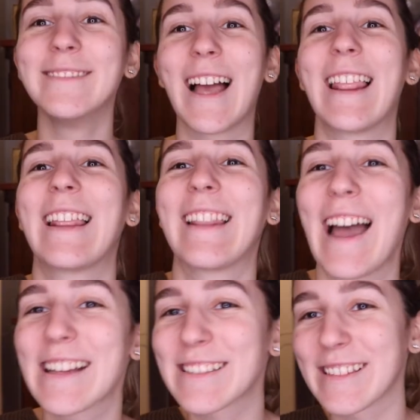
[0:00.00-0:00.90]
And then
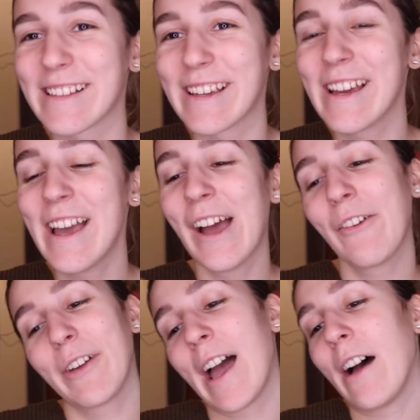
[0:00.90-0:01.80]
lastly,
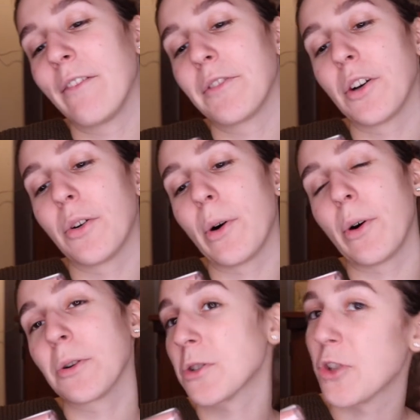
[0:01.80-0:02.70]
we have the
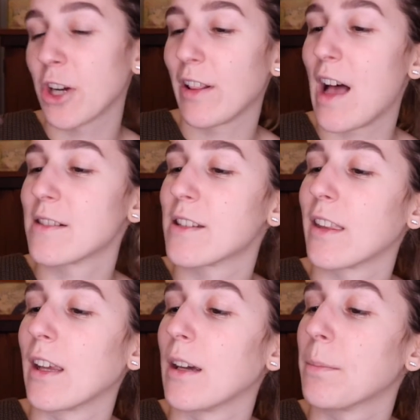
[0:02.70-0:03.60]
Ultra Glossy
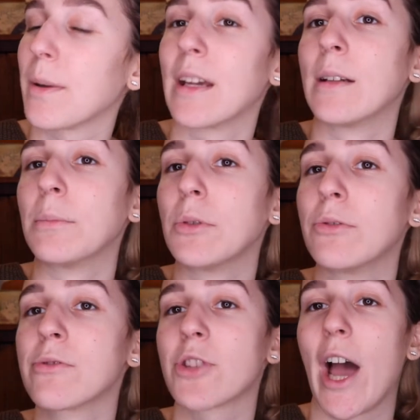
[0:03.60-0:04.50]
Lip in
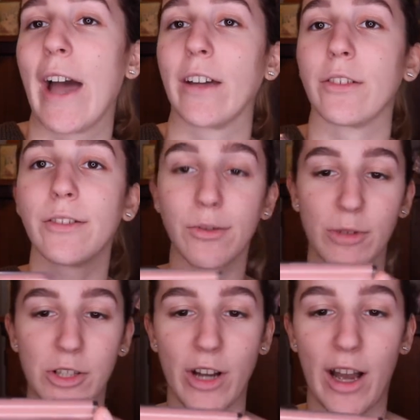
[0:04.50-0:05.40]
Moonchild,
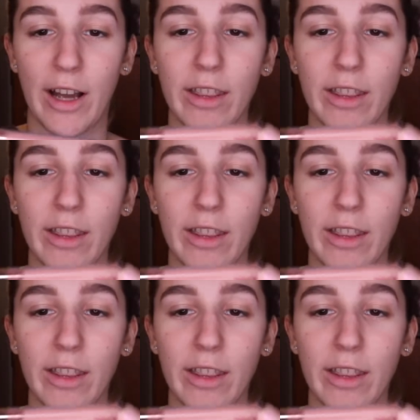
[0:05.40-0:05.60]
which I